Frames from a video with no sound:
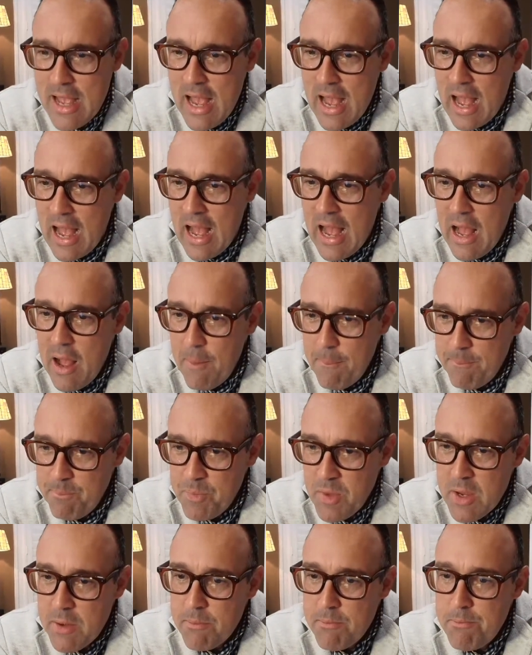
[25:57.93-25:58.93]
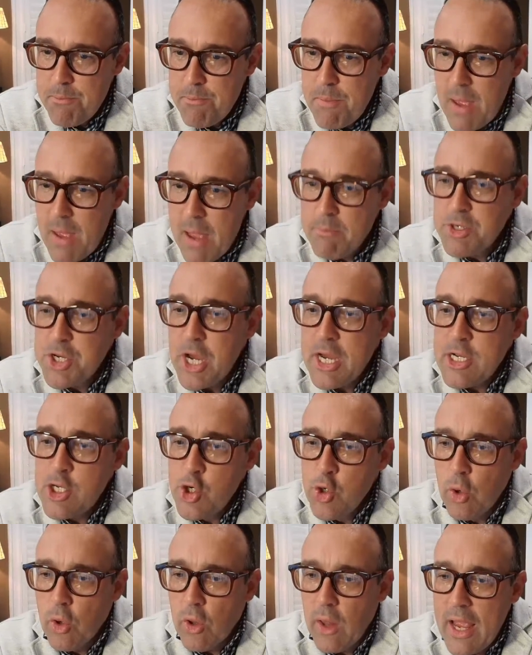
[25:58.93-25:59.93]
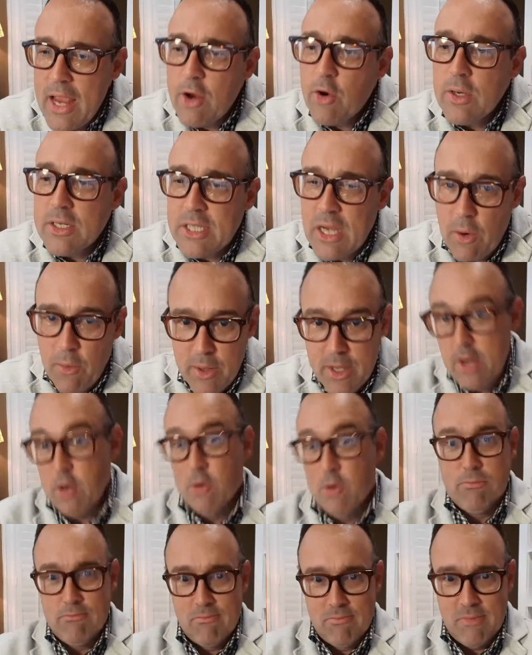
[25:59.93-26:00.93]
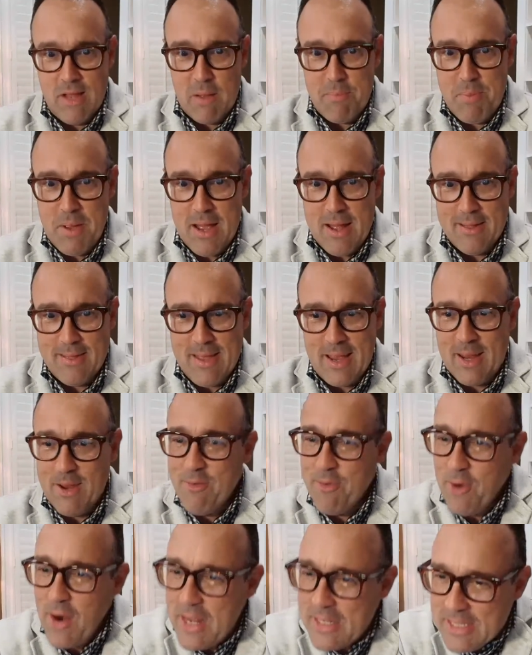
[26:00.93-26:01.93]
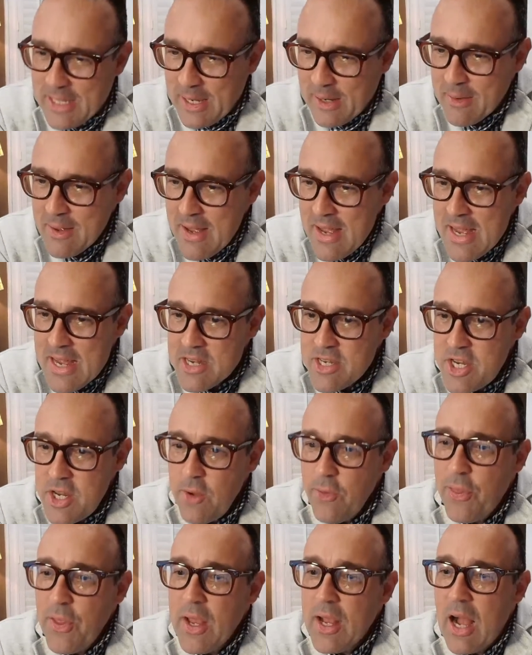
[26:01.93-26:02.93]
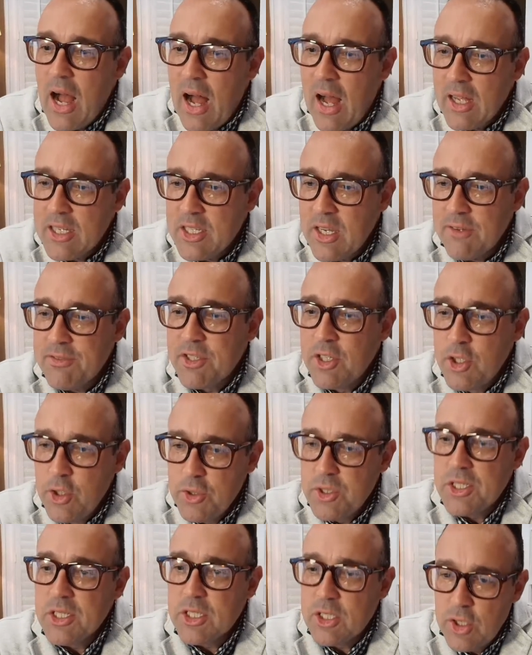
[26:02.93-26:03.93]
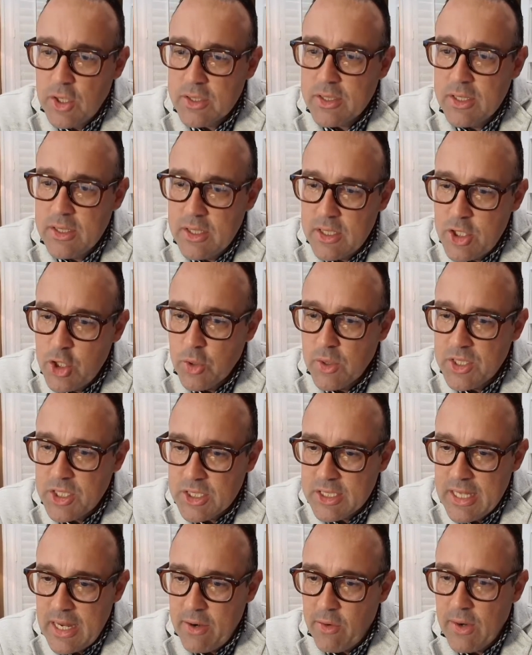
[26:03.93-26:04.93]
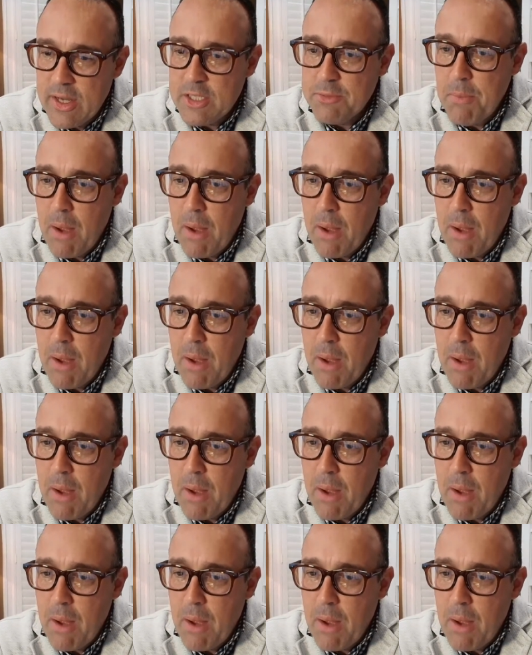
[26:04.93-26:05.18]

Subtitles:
MJ Jewel. Hey, Chris, how are you? Not bad. Thank you for asking. Do you think Ossoff's goose is cooked in the Georgia Senate race?